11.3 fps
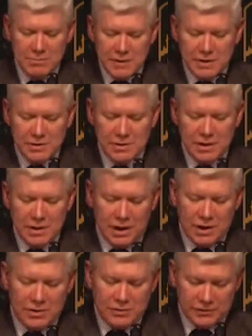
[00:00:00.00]
Mill
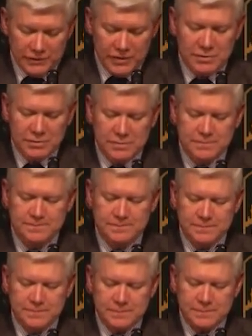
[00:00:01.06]
Arnold view
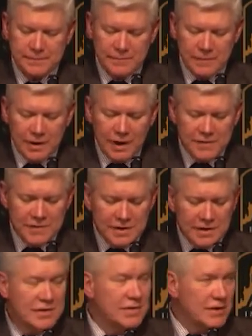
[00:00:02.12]
as
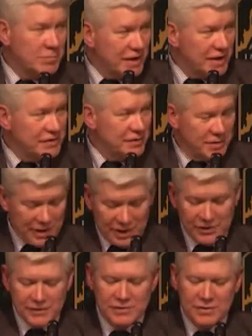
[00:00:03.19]
indeed the Plato,
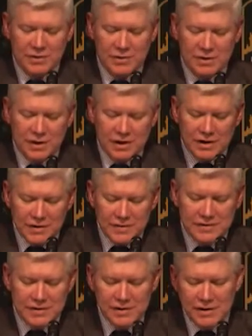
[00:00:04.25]
Aristotle,
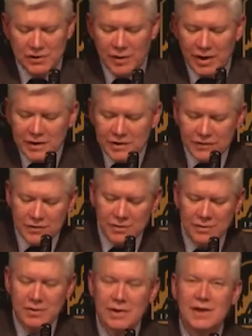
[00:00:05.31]
Augustine, Aquinas
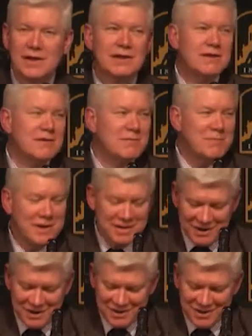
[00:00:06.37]
view, and I might
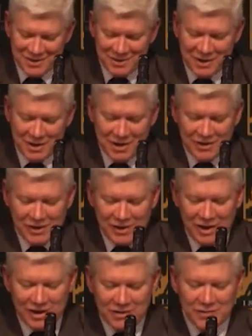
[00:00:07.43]
add now the
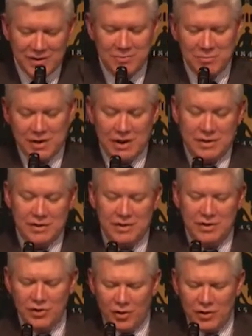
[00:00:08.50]
Calvin, Buchanan,
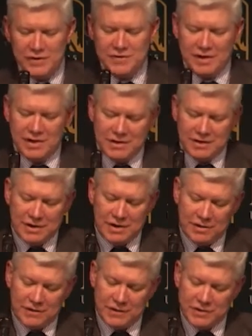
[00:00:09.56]
Knox idea
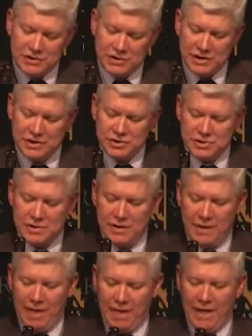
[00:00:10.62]
of education,
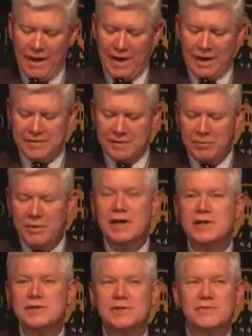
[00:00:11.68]
has
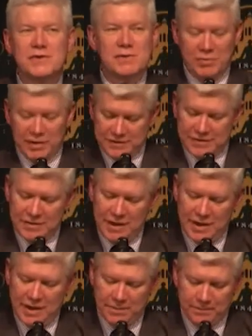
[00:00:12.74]
implications for the present
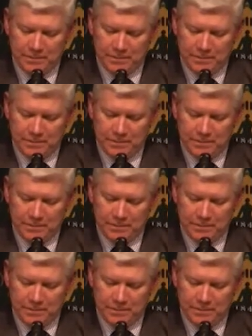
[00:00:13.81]
day.